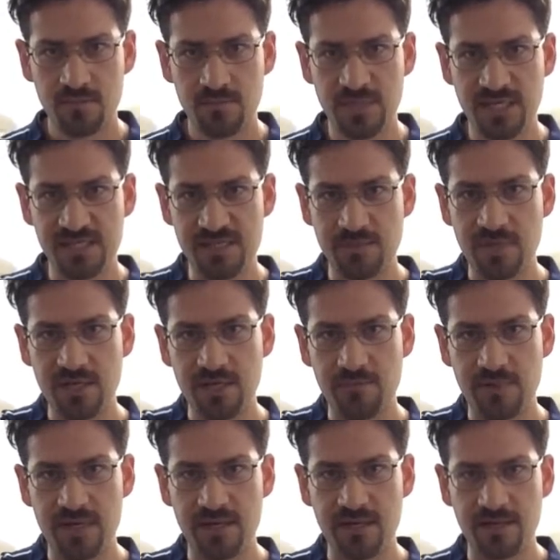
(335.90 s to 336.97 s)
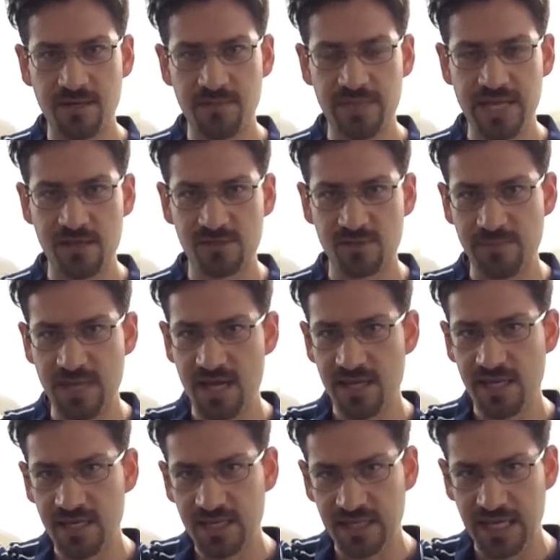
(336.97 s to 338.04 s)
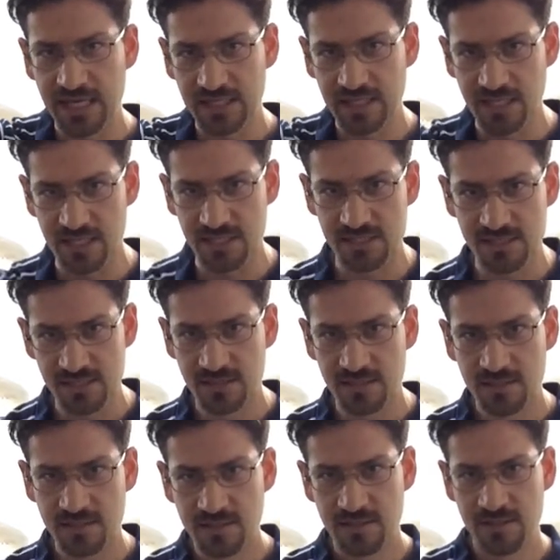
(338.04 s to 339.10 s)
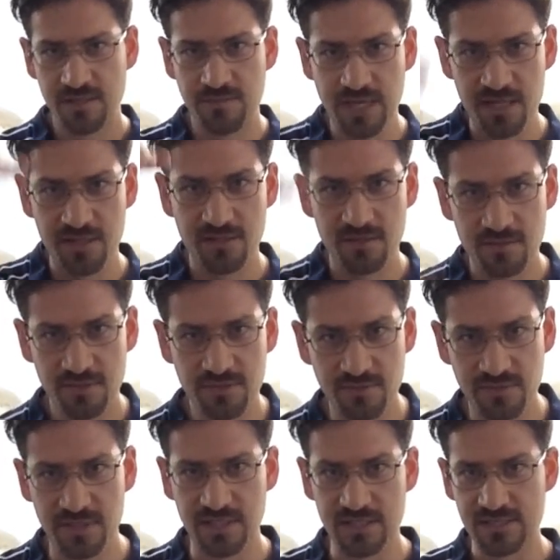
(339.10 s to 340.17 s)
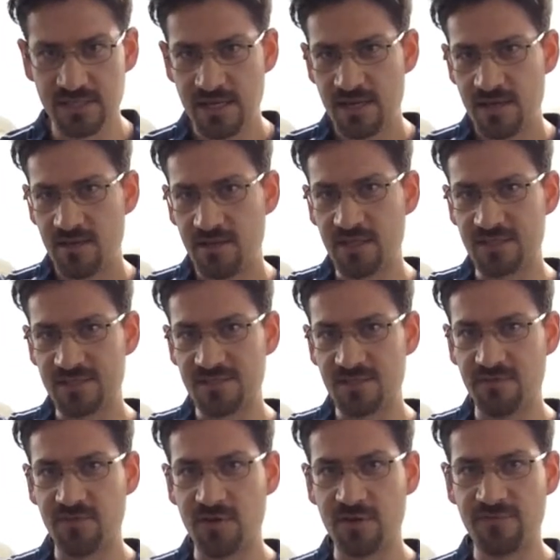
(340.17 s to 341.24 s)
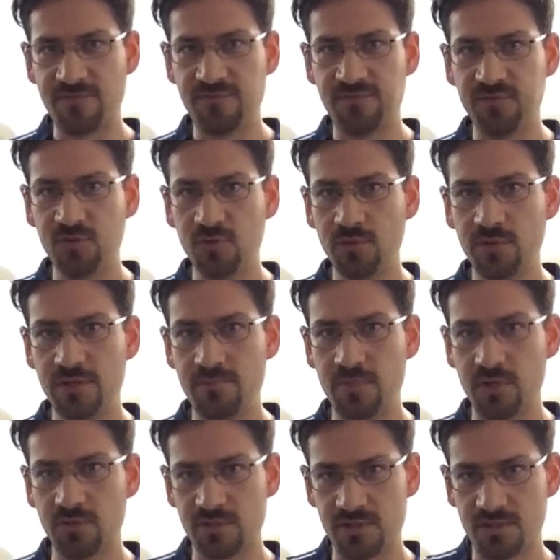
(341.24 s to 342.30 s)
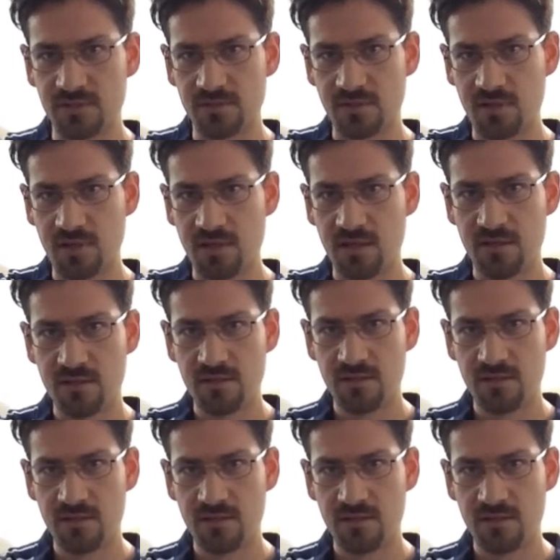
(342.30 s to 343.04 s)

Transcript: because I'm getting ready to come down. So I'm not hitting like this. I'm not doing this. It's a very fluid motion, okay?